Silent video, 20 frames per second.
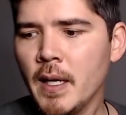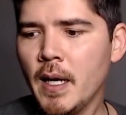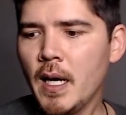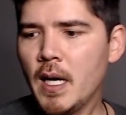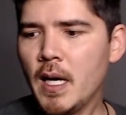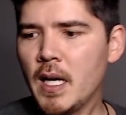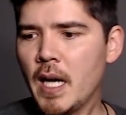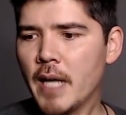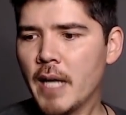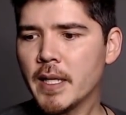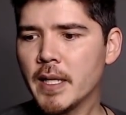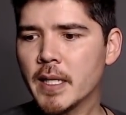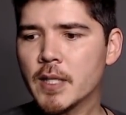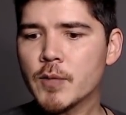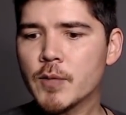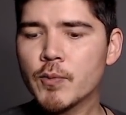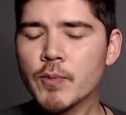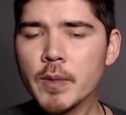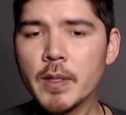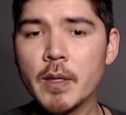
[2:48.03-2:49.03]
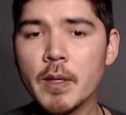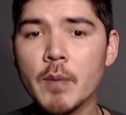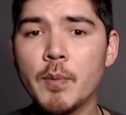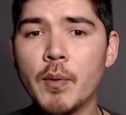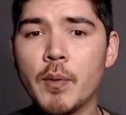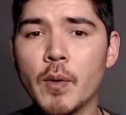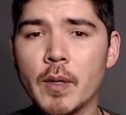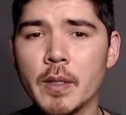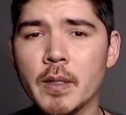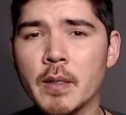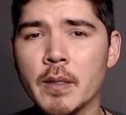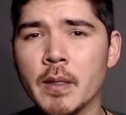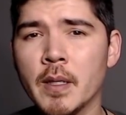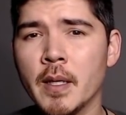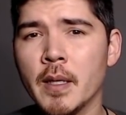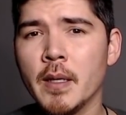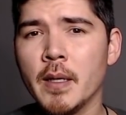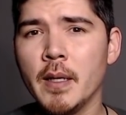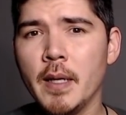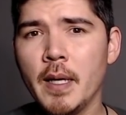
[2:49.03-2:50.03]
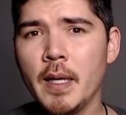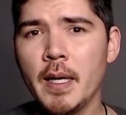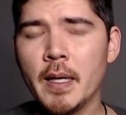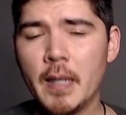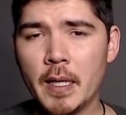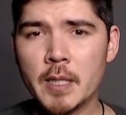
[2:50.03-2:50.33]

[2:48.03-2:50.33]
Uh, I think it's really important, eh,